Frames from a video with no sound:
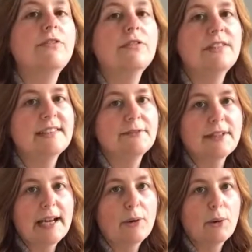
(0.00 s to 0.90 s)
This
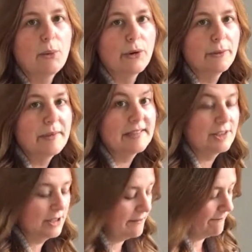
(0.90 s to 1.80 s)
flour water
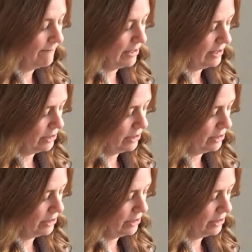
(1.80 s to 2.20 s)
mixture, very